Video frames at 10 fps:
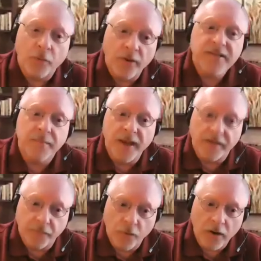that are
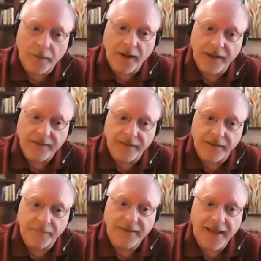alcohol related,
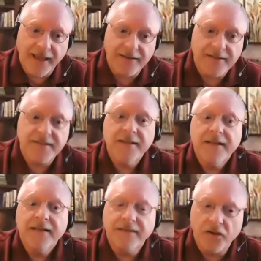yes. career
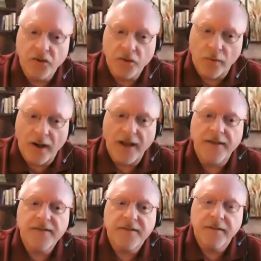problems, etc.
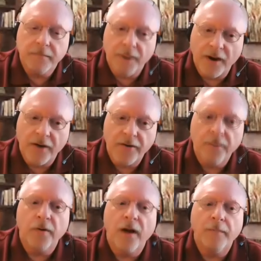Yes.
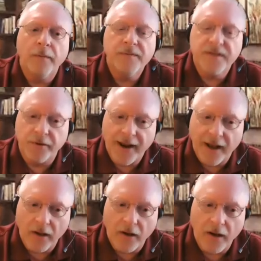Yes, yes, yes.